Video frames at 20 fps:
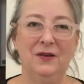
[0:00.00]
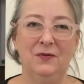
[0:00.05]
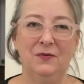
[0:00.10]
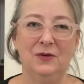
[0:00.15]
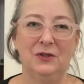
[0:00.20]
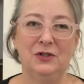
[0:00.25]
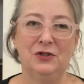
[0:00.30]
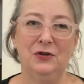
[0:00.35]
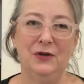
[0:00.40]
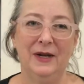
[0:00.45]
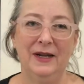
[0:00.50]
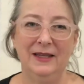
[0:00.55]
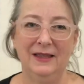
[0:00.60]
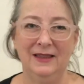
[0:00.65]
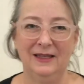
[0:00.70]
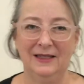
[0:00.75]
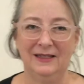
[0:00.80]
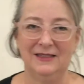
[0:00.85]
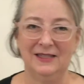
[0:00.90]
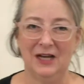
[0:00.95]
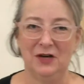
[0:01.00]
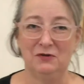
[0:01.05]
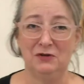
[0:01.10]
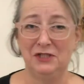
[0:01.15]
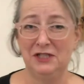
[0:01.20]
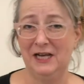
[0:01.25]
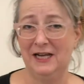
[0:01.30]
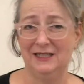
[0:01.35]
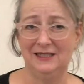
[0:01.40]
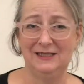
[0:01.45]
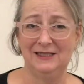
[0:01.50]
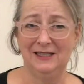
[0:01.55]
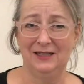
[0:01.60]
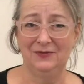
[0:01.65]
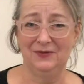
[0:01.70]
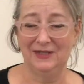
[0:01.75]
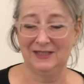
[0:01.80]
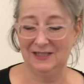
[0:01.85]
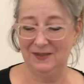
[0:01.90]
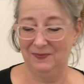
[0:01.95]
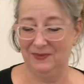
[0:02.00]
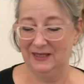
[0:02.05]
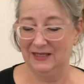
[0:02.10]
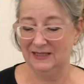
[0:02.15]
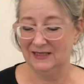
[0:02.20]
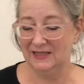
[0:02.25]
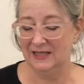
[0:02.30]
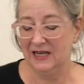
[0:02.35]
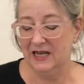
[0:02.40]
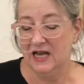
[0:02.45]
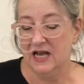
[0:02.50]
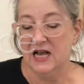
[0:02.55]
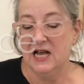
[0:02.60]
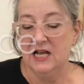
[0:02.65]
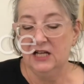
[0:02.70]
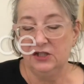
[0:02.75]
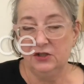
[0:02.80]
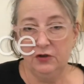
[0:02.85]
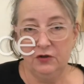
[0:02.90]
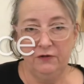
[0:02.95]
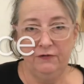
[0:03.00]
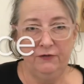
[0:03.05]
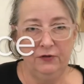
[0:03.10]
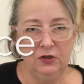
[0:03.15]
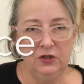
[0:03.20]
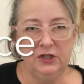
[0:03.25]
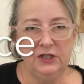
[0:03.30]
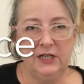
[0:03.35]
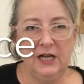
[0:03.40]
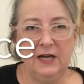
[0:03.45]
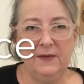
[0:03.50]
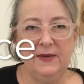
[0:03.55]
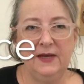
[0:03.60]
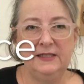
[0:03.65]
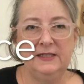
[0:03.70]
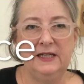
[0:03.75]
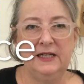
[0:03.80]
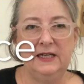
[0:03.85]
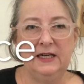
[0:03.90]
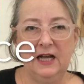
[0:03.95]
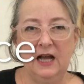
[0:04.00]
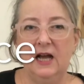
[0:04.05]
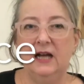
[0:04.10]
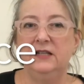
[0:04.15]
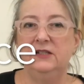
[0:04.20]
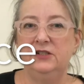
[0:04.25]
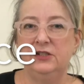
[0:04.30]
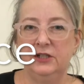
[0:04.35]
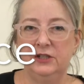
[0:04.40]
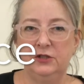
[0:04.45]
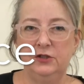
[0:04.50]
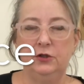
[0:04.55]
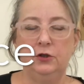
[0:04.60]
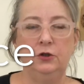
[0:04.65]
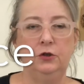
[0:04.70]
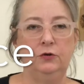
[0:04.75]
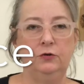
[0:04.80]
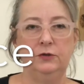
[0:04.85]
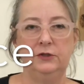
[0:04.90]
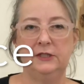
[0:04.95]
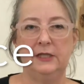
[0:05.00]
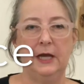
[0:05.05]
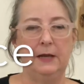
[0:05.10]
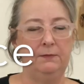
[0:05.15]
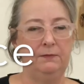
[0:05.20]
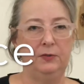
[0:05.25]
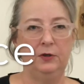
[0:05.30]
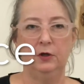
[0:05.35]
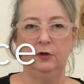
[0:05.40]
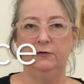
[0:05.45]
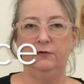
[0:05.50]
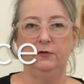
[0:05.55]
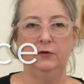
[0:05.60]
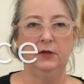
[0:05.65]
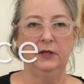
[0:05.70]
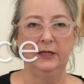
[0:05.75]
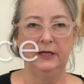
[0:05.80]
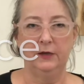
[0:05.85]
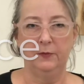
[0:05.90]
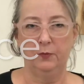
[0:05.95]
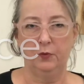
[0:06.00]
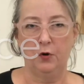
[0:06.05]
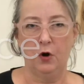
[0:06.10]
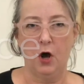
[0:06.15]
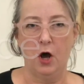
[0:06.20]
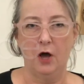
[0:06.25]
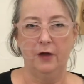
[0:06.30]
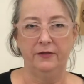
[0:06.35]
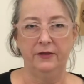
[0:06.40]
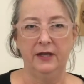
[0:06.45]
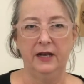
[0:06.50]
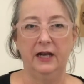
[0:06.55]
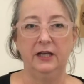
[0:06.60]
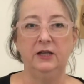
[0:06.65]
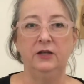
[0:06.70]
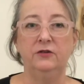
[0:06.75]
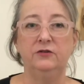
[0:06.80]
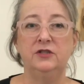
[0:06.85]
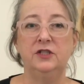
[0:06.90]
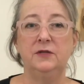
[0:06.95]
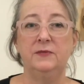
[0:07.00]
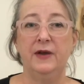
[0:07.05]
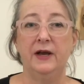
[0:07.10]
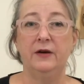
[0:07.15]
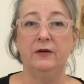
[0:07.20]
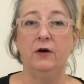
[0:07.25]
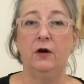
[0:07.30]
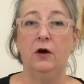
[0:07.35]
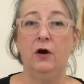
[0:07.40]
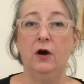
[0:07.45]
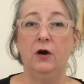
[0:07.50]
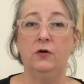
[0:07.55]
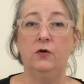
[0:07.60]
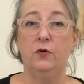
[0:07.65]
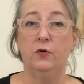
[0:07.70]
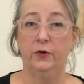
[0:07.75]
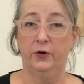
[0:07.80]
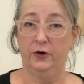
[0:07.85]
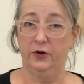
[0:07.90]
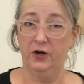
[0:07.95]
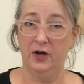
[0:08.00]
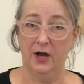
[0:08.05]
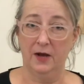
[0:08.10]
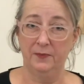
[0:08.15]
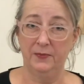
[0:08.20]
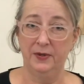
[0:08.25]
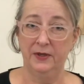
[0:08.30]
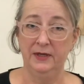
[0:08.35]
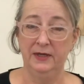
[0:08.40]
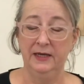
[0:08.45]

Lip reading: We're trying things out. We're testing recipes. So the first time I did it, I just used that beautiful clear broth, and I used about a quarter cup.